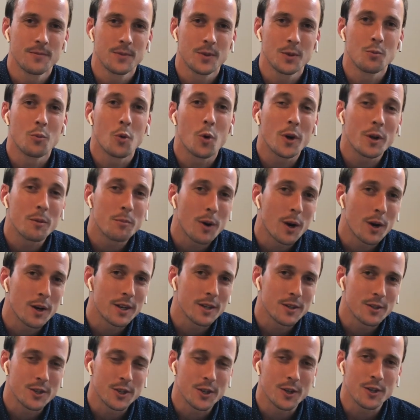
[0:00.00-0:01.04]
Good morning, Park
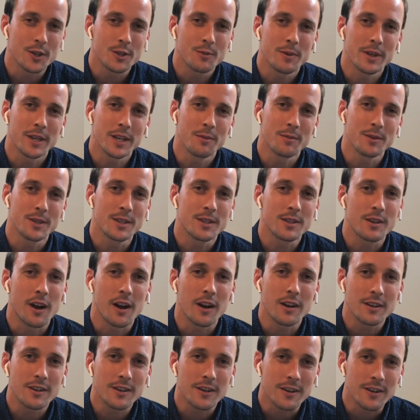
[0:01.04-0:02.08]
Hill Church. My name is
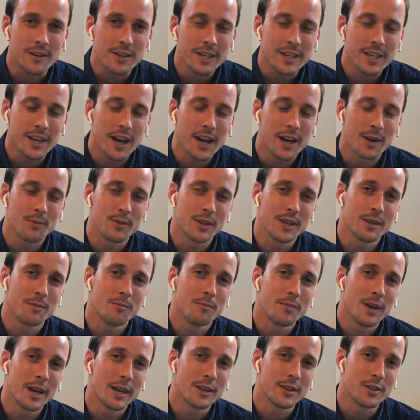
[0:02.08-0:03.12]
Scott Curran. I'm the
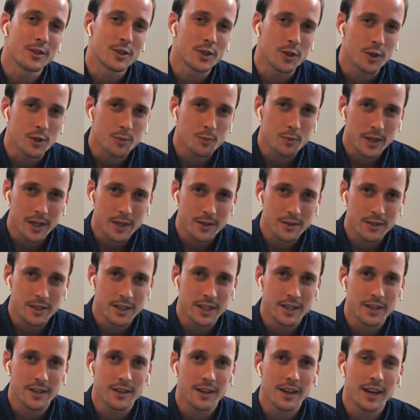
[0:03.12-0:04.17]
embedded church planter
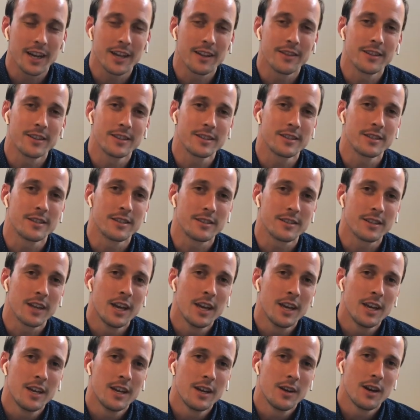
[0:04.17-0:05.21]
here, and this is
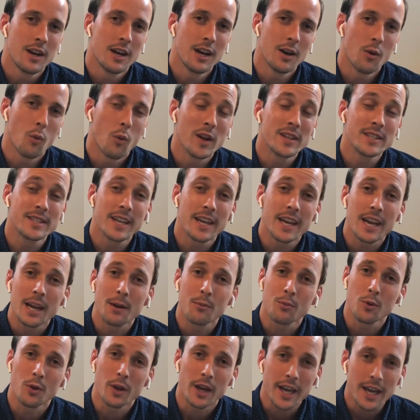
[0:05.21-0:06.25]
Wednesday,
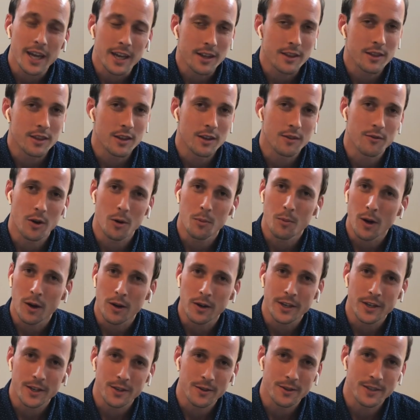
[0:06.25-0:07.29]
April 8th of our
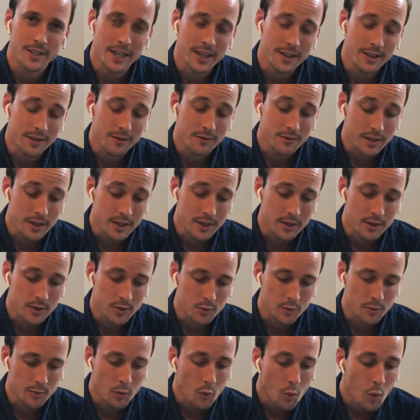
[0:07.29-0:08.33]
Park Hill daily videos.
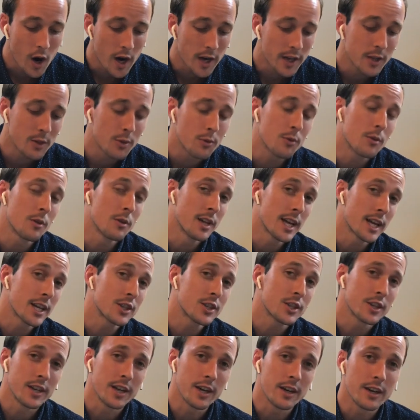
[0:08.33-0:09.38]
We've been walking through the
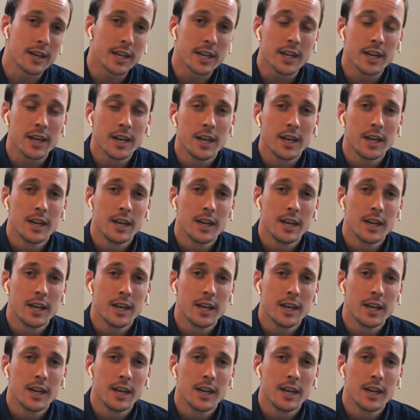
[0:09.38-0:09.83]
lectionary,